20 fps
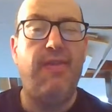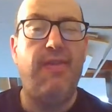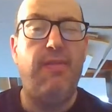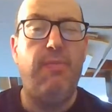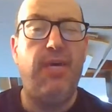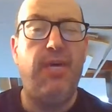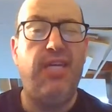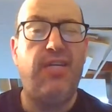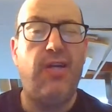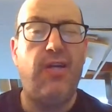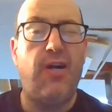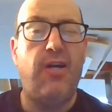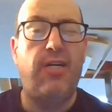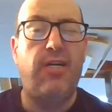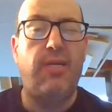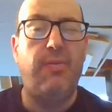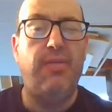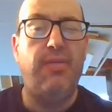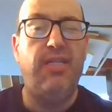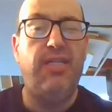of the best
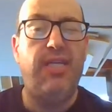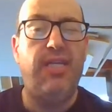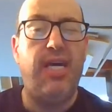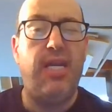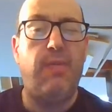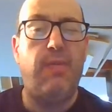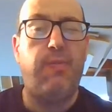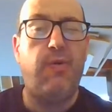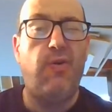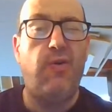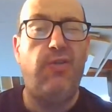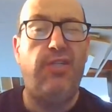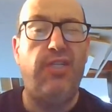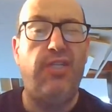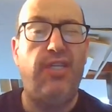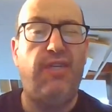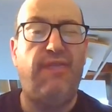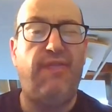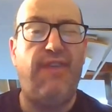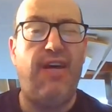arguments and
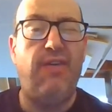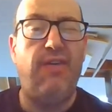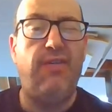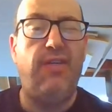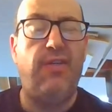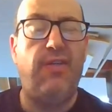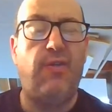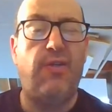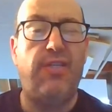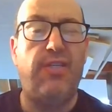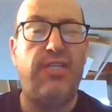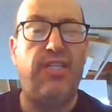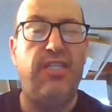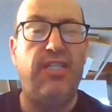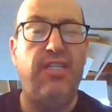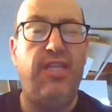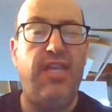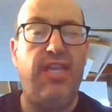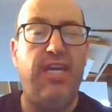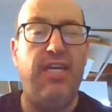approaches found in
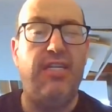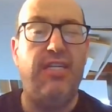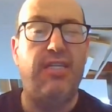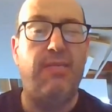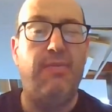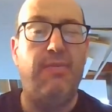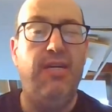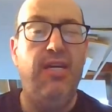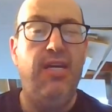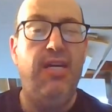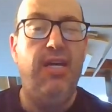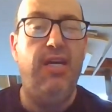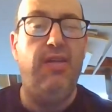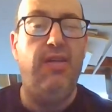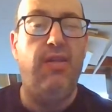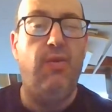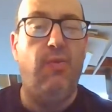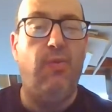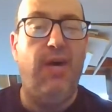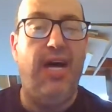Christian theism
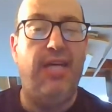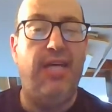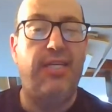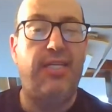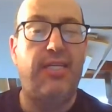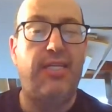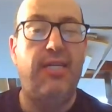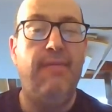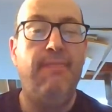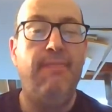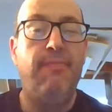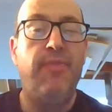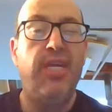in the West.